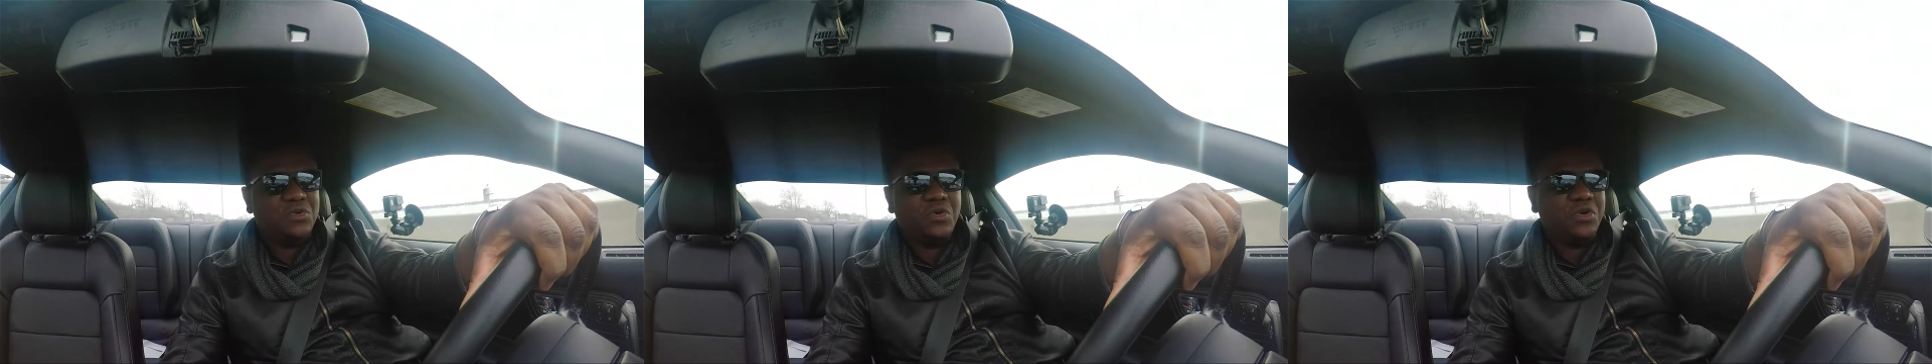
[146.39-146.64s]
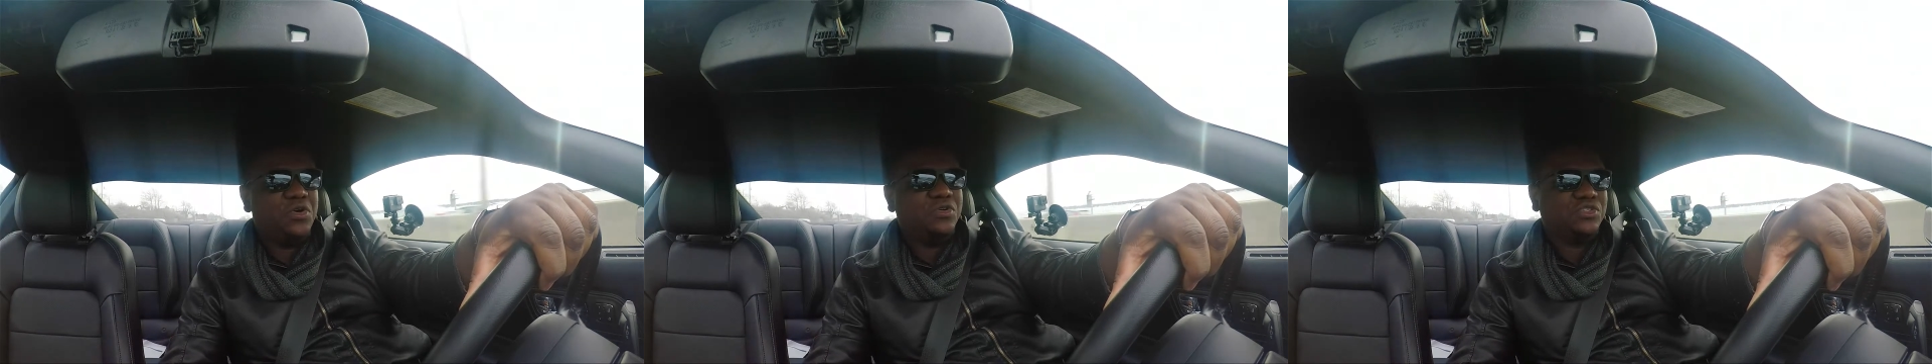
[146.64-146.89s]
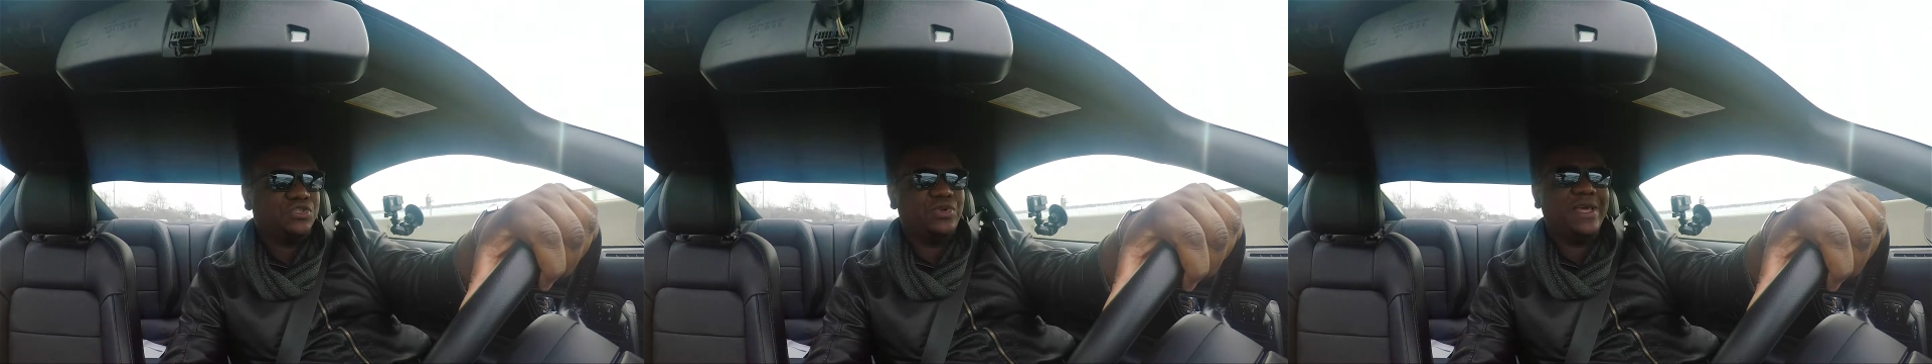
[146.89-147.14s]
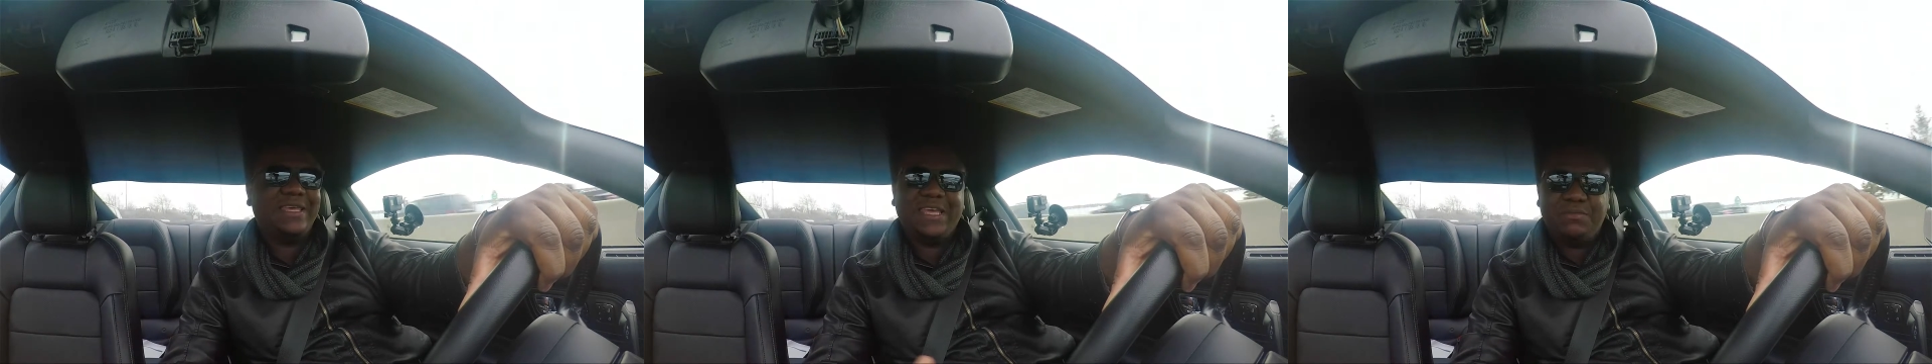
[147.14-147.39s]
look good, should
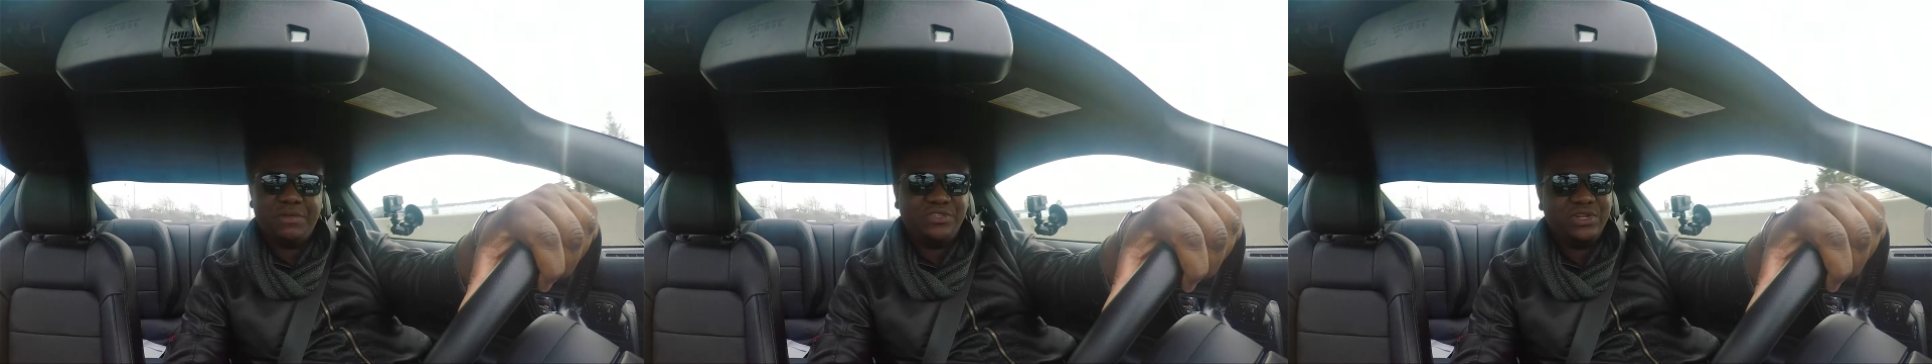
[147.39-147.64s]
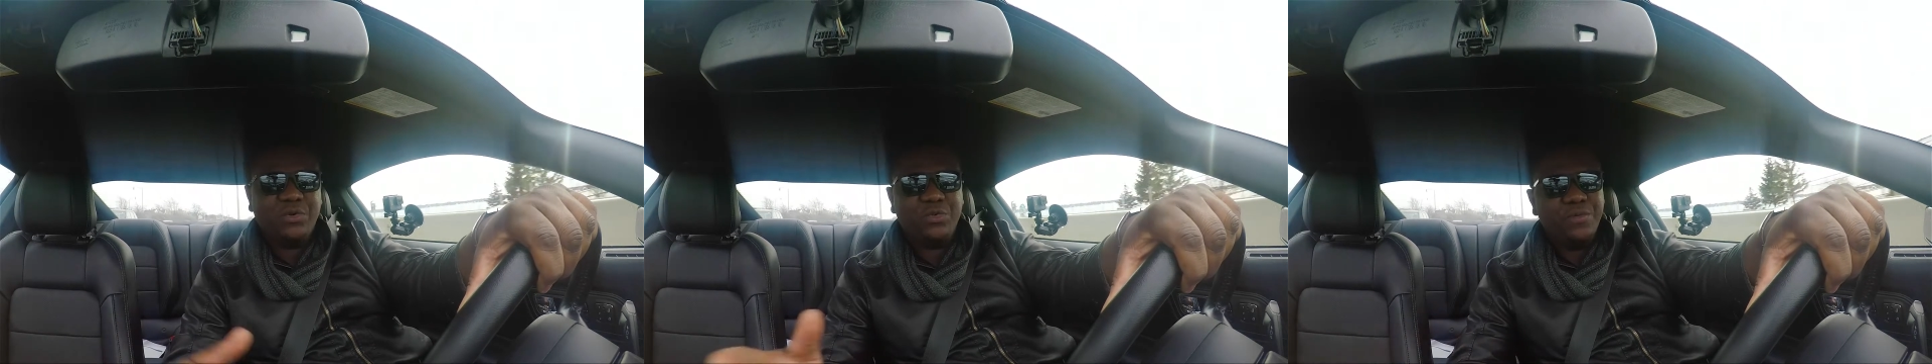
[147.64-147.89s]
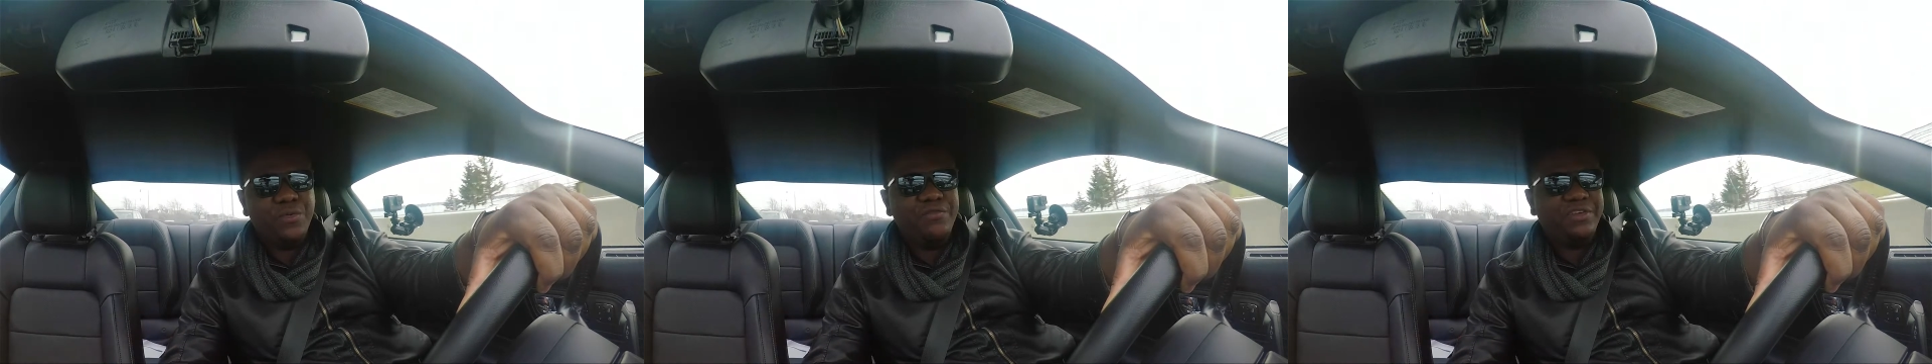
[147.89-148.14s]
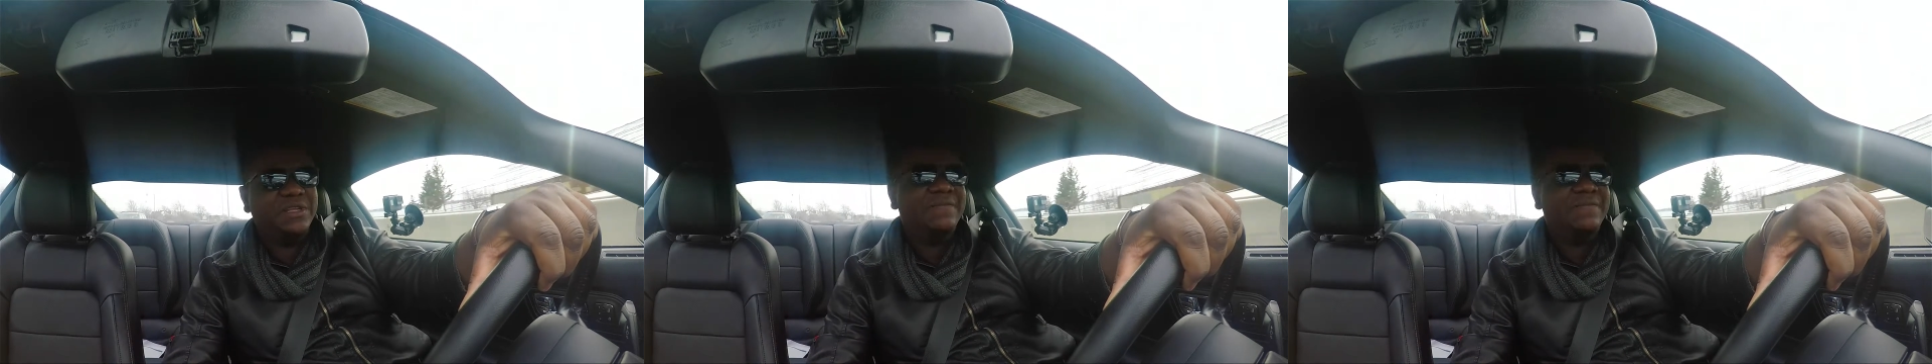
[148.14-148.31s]
I keep it, should I remove it?